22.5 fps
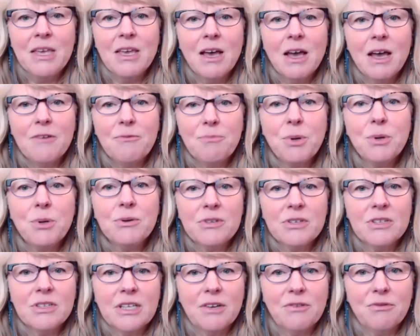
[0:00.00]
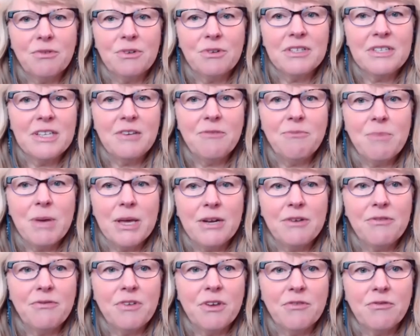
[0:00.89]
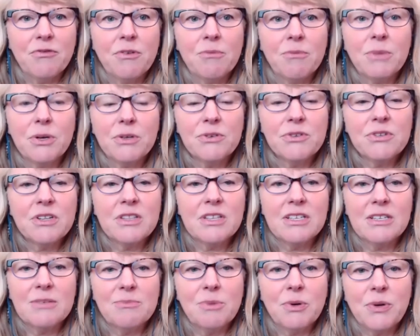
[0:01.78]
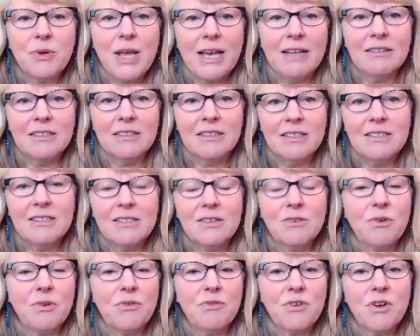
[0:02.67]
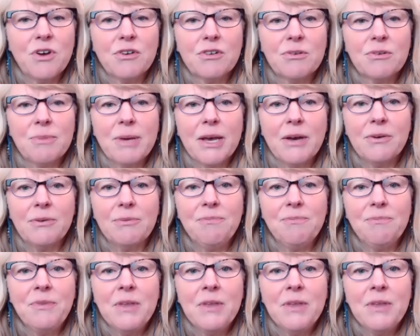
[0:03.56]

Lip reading: I personally have received benefit from most of these modalities that we've talked about,